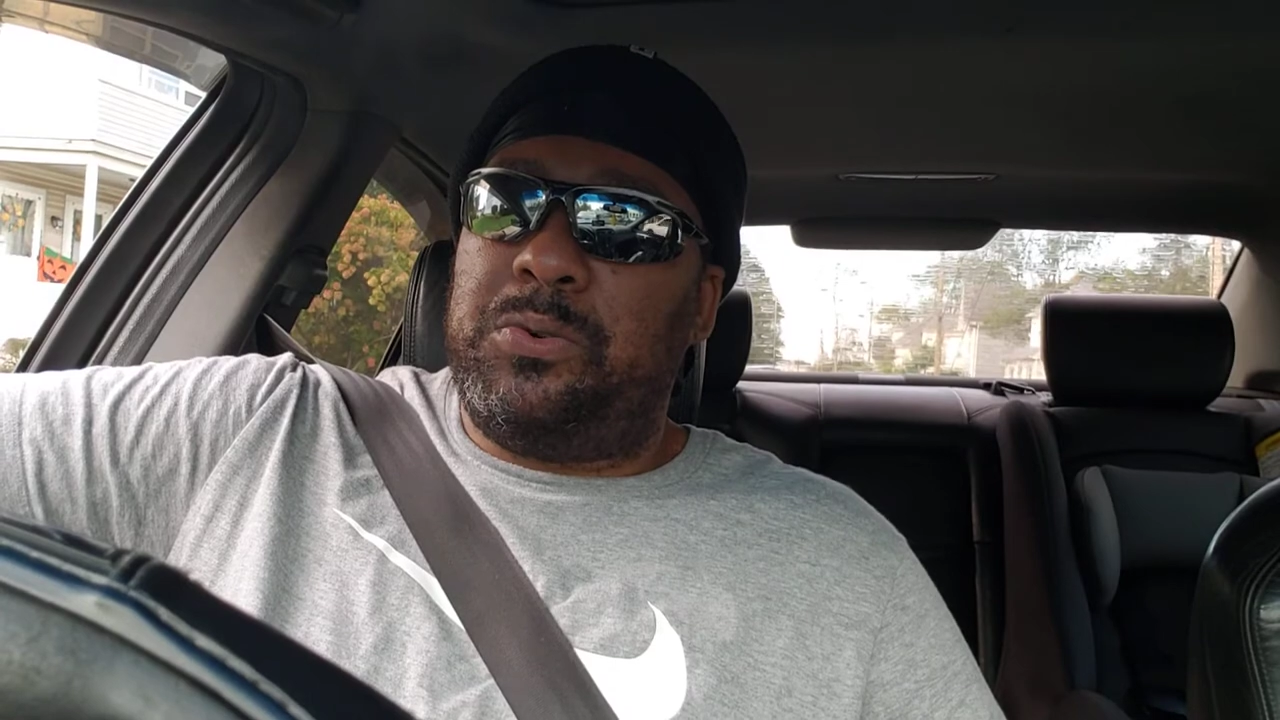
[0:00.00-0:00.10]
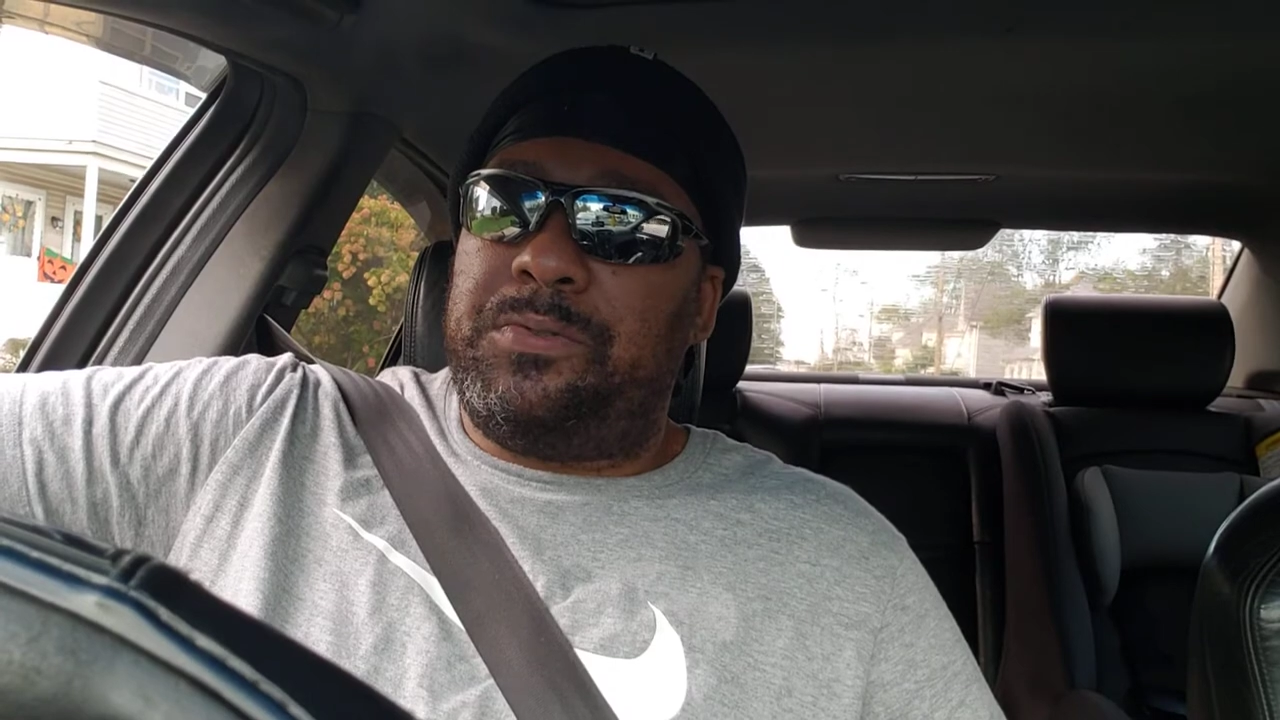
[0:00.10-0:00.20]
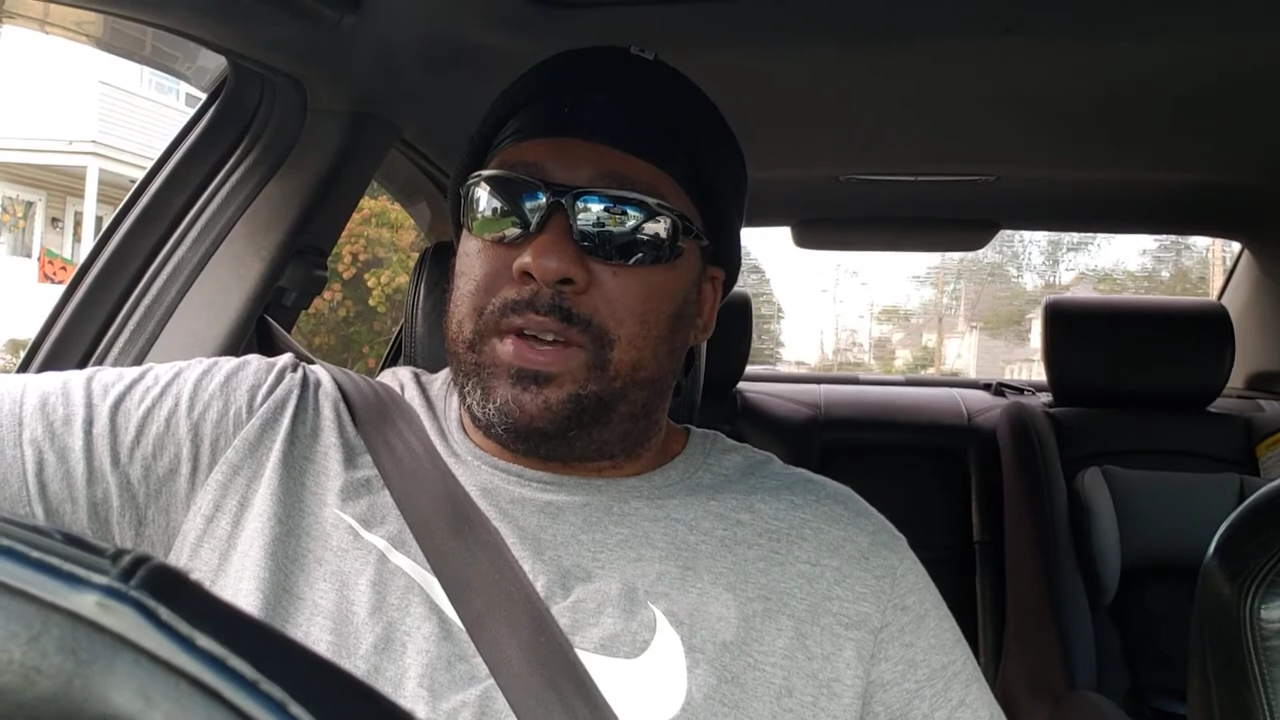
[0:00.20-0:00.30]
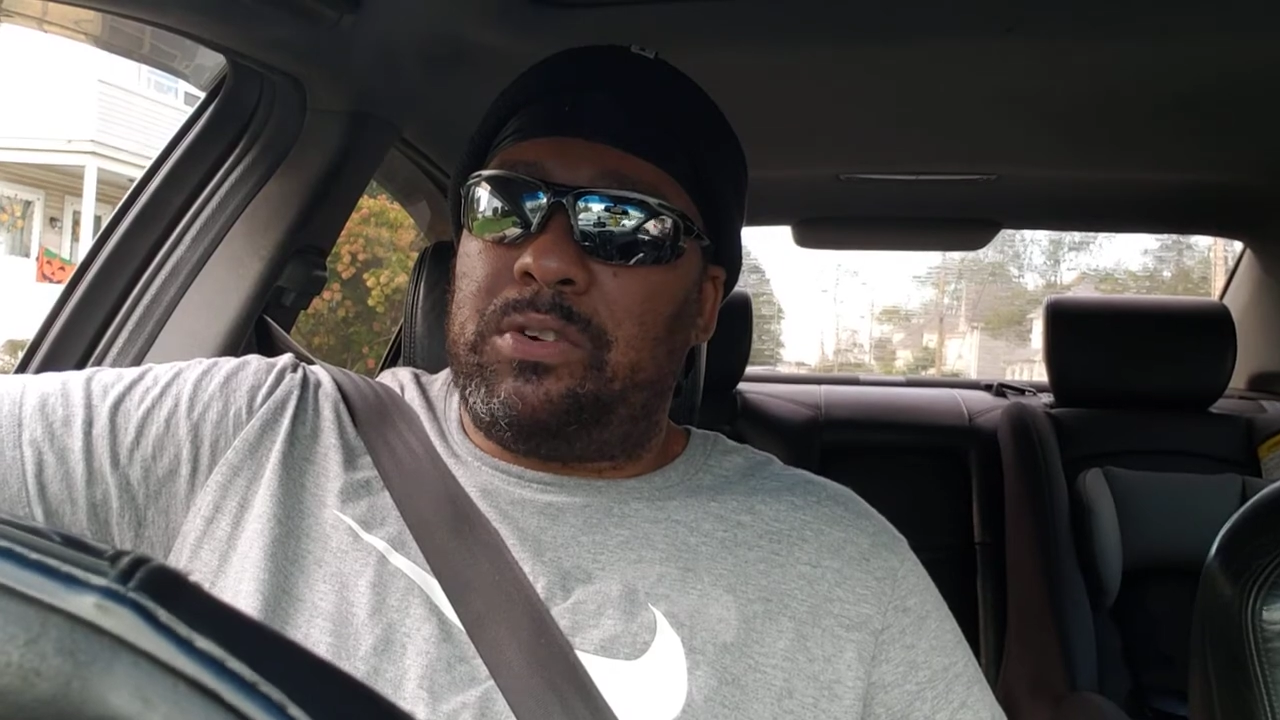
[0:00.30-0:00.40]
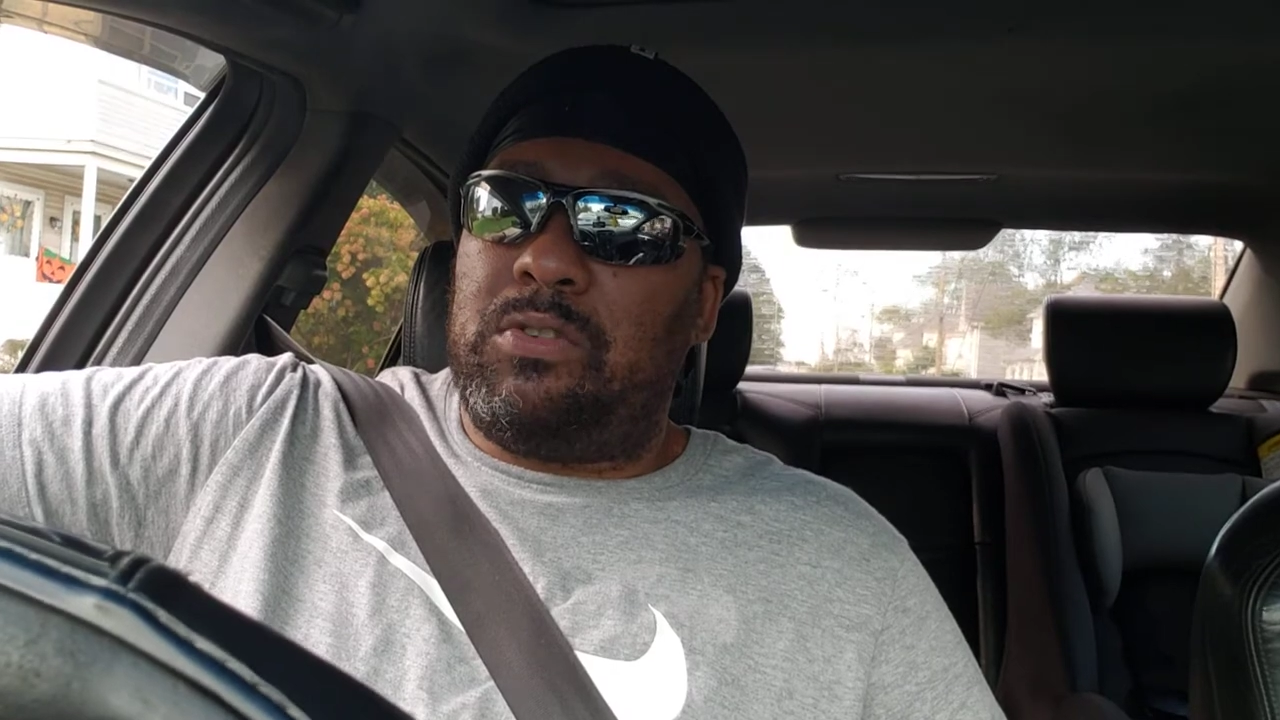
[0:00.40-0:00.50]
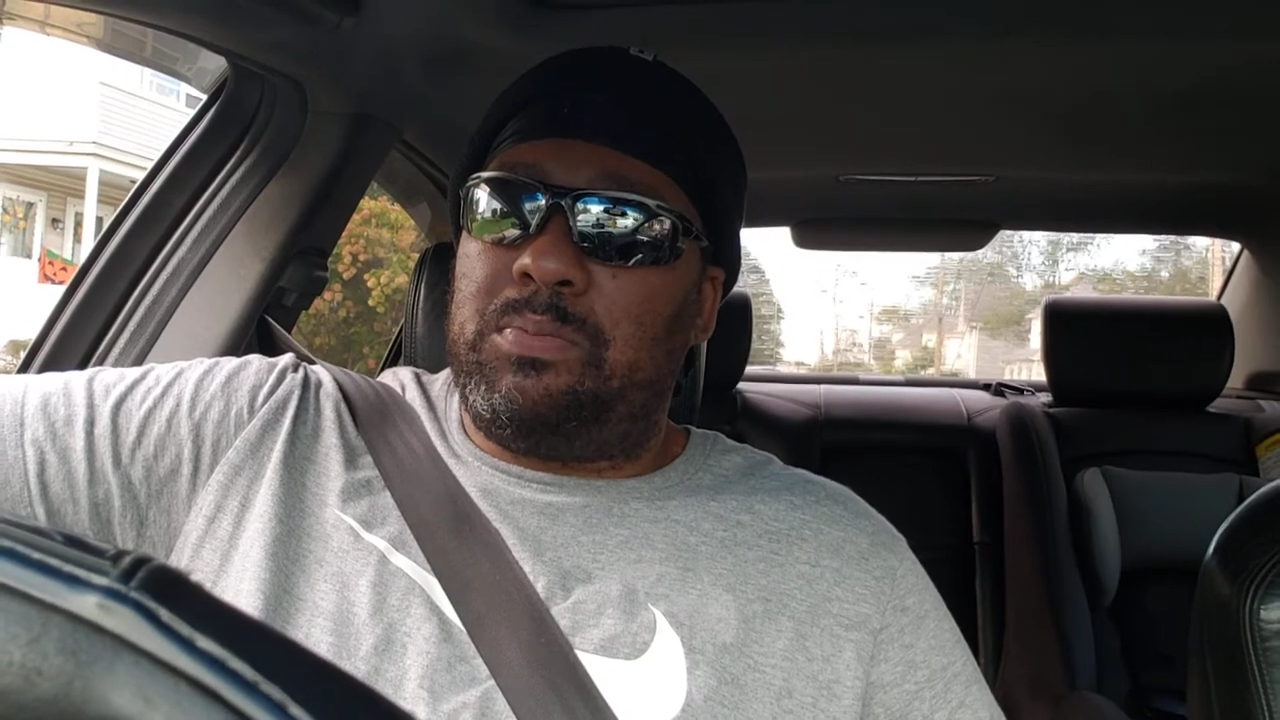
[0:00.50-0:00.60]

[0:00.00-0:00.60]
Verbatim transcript: federal